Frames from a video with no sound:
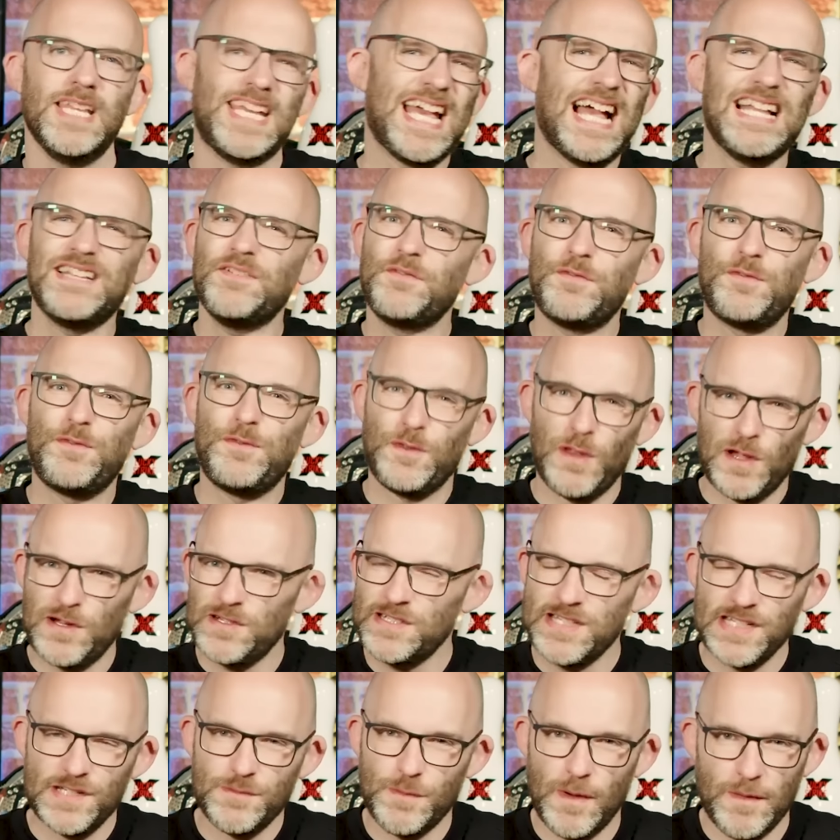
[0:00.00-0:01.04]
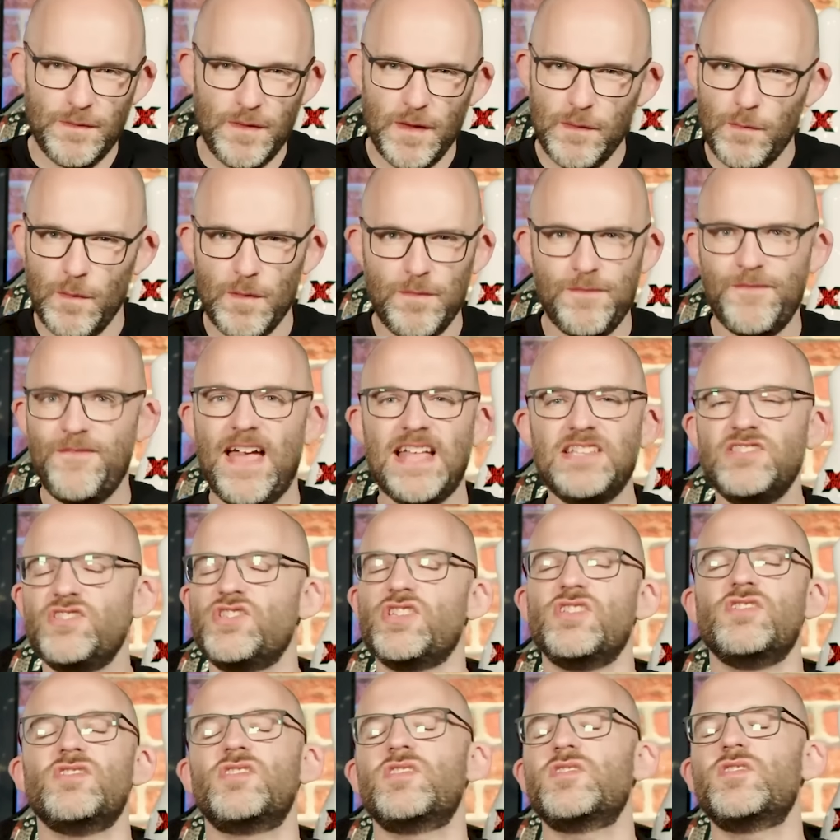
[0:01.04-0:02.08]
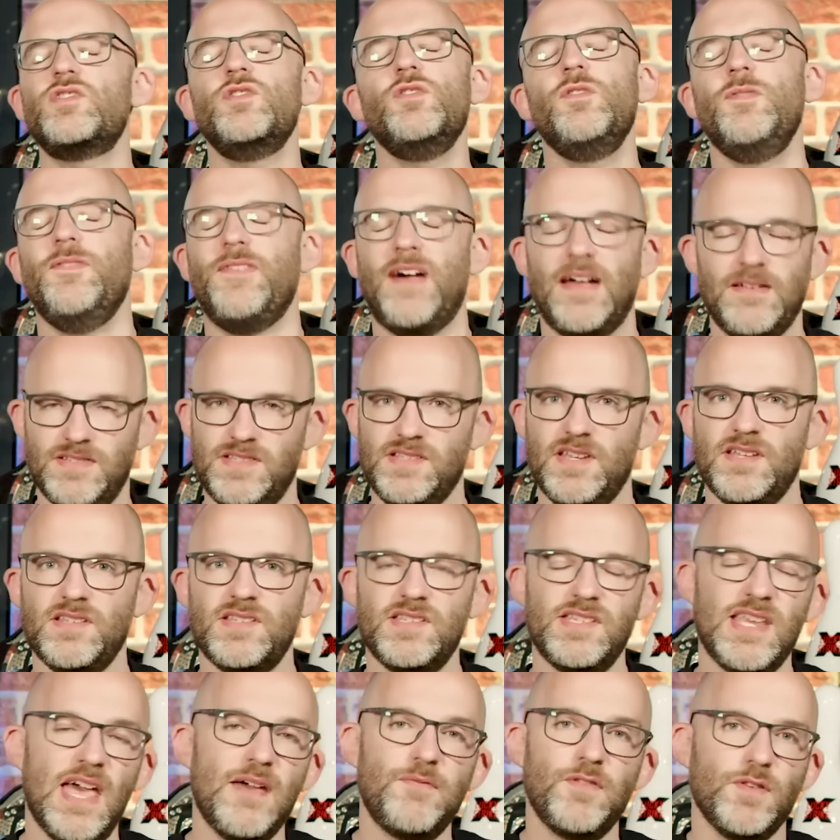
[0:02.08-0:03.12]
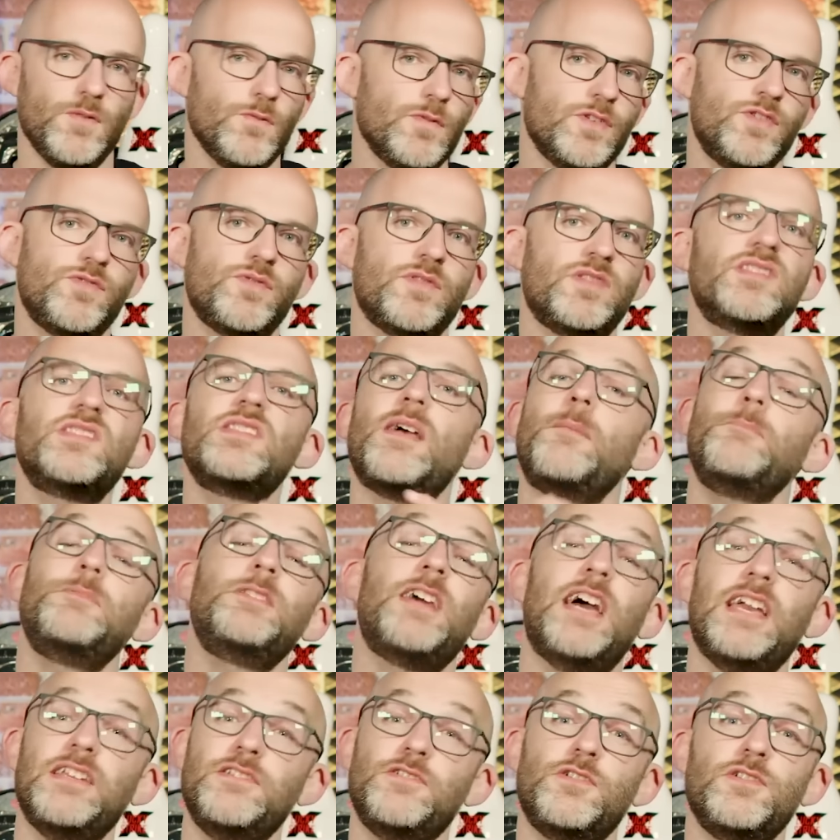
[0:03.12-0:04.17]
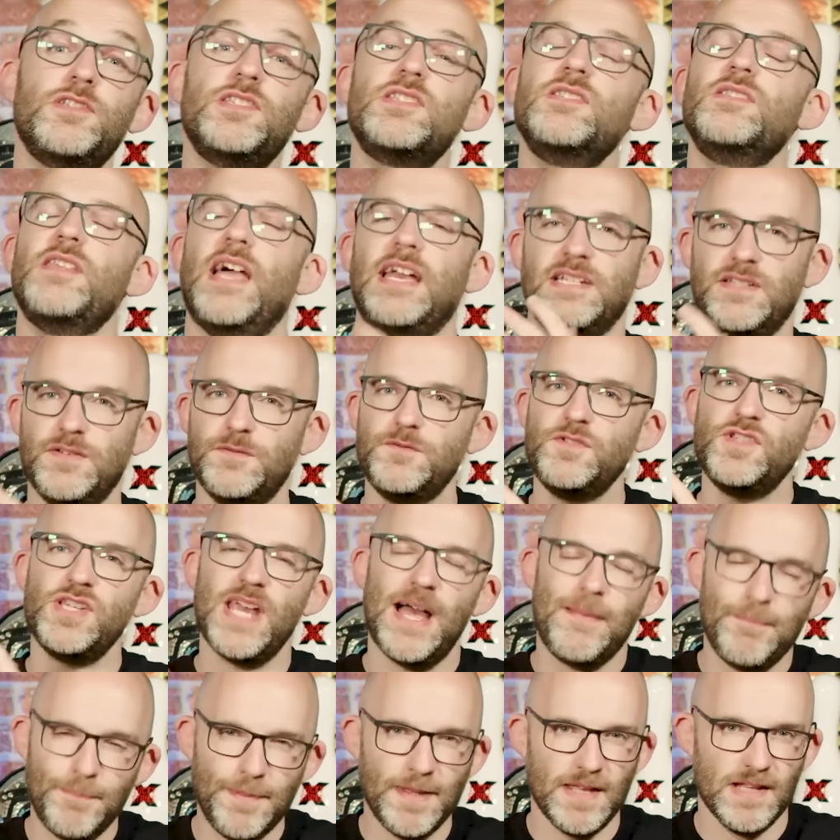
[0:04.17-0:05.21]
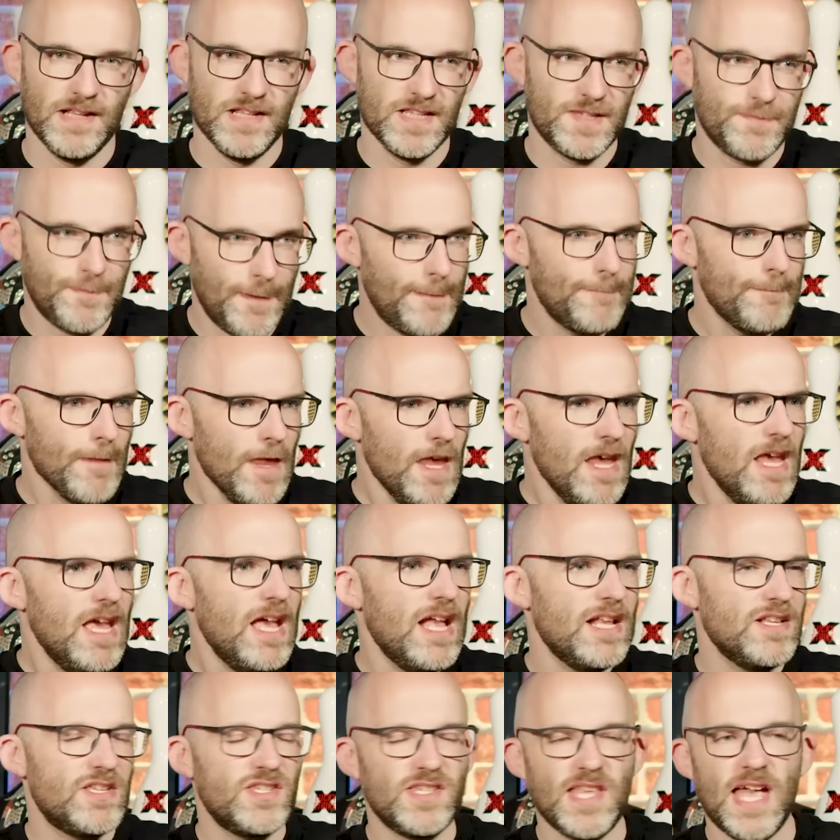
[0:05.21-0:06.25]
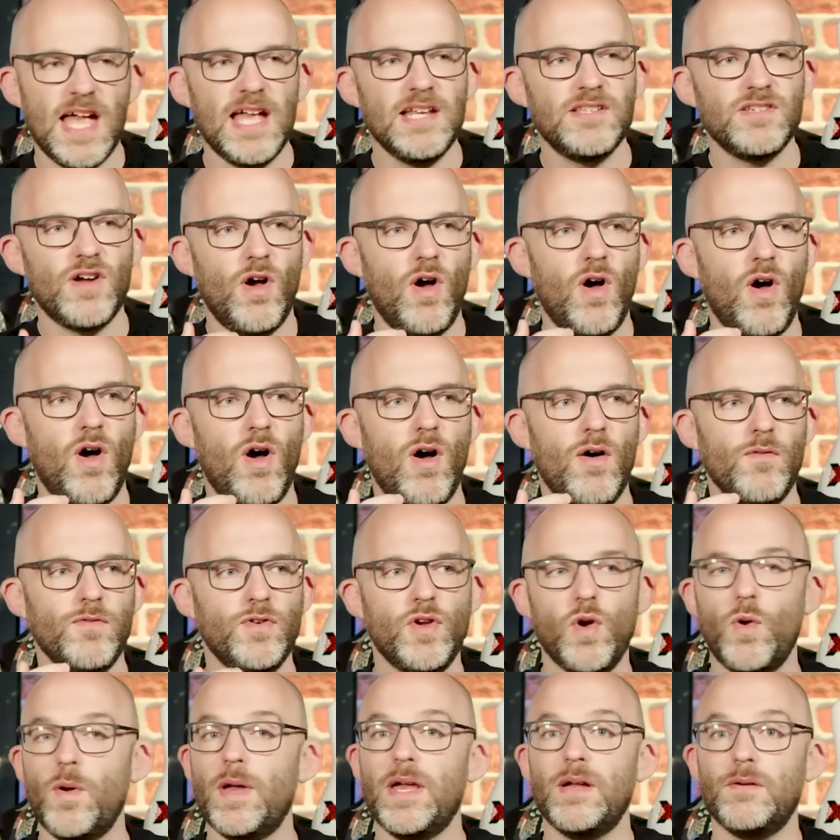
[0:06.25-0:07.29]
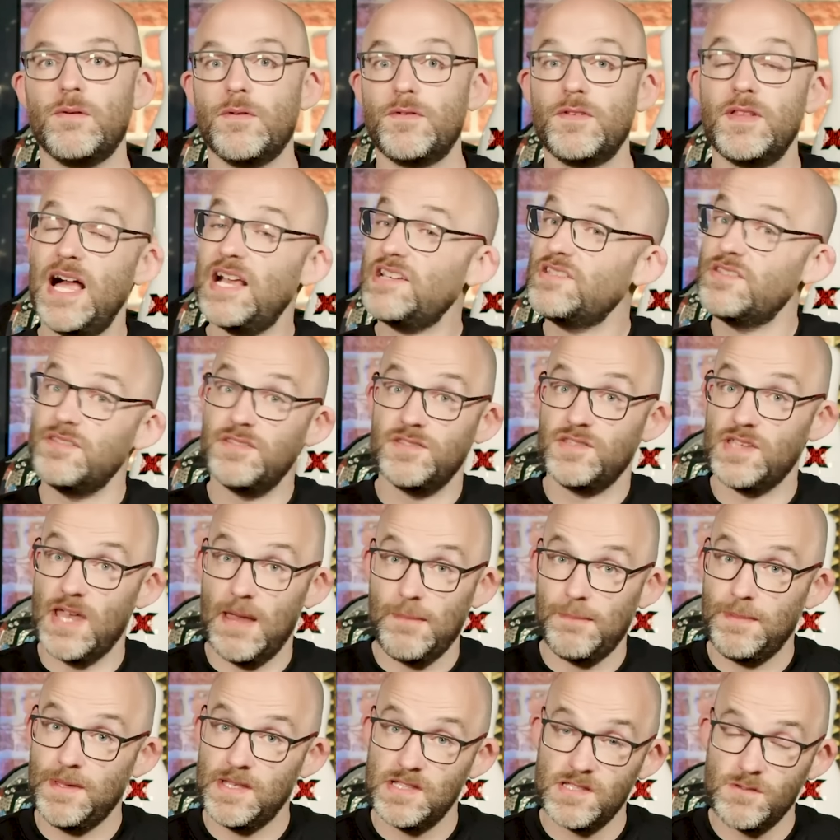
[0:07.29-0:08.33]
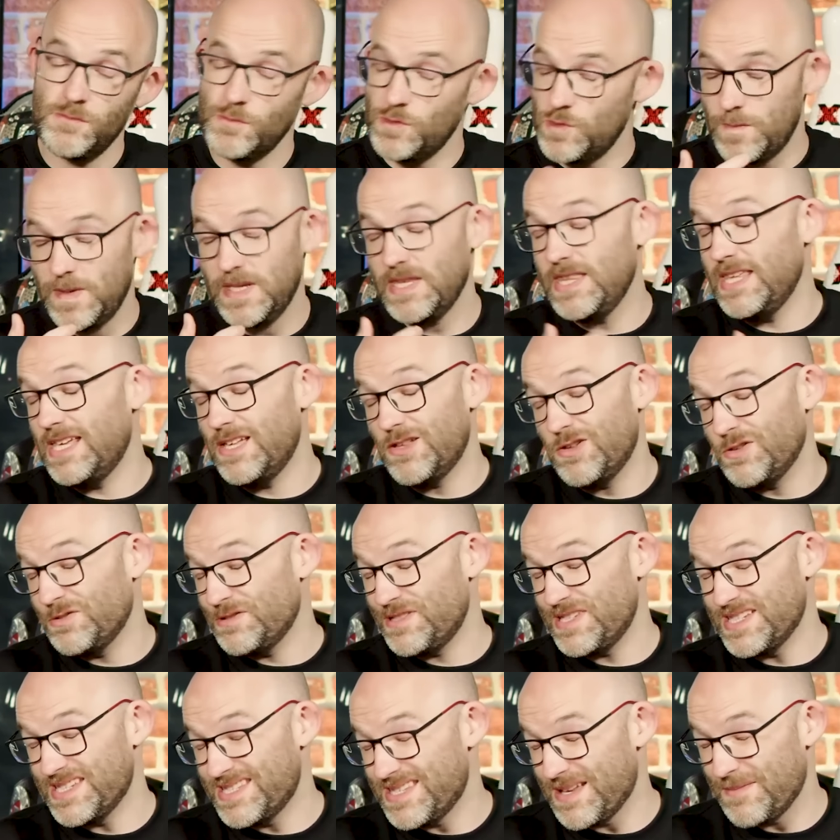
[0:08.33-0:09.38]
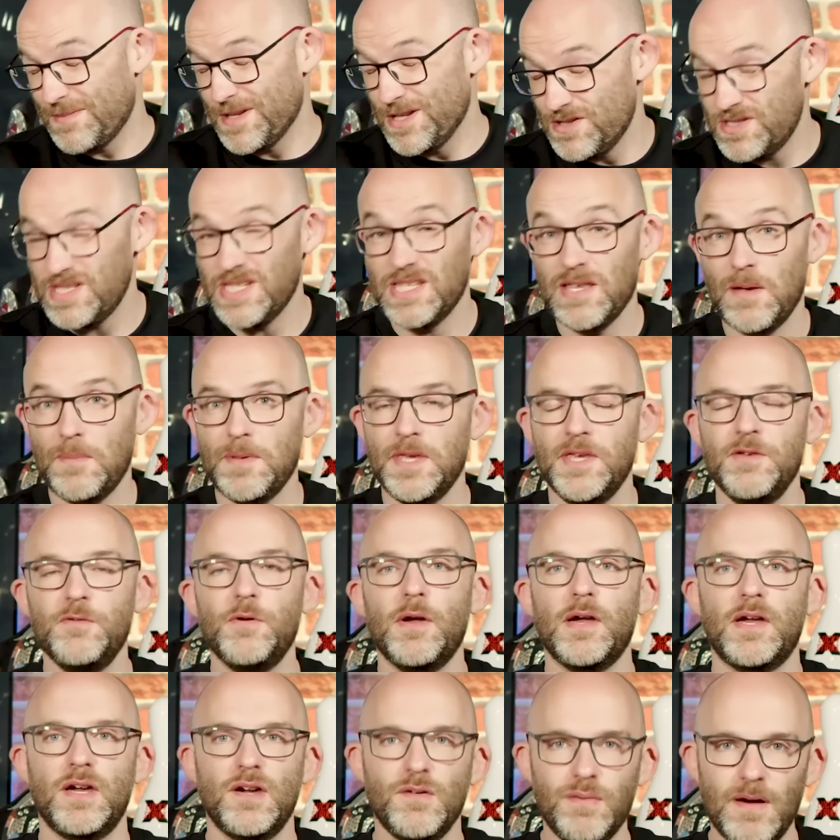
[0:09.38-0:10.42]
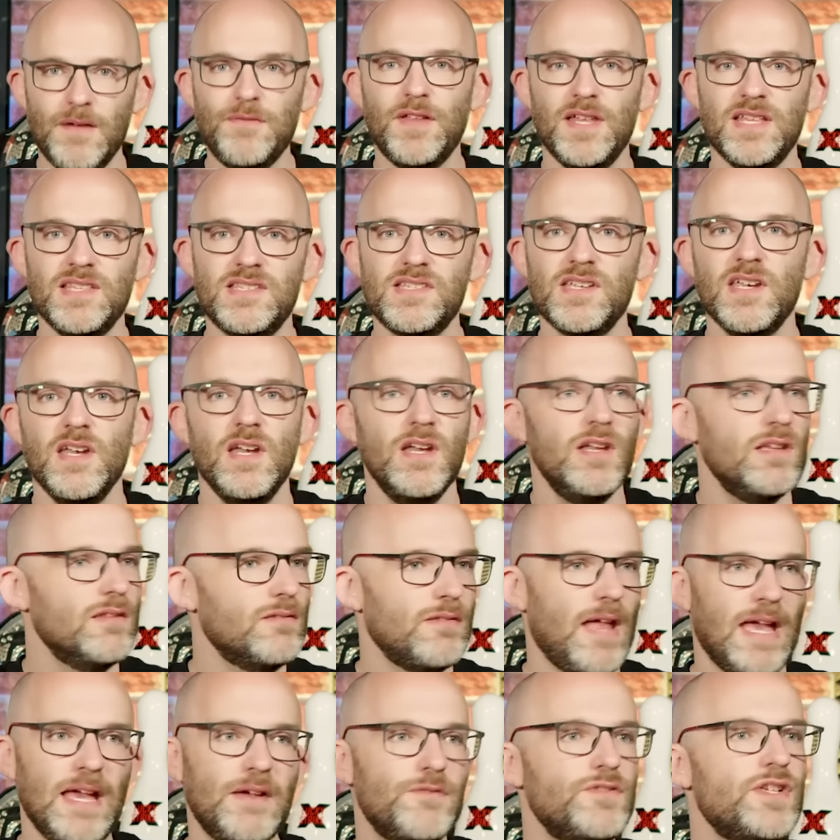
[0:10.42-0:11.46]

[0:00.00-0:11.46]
kind of flirted with it with Vengeance 2007, which was subtitled Night of Champions, but instead of going with Clash of the Champions, which would be the closest WCW equivalent, Night of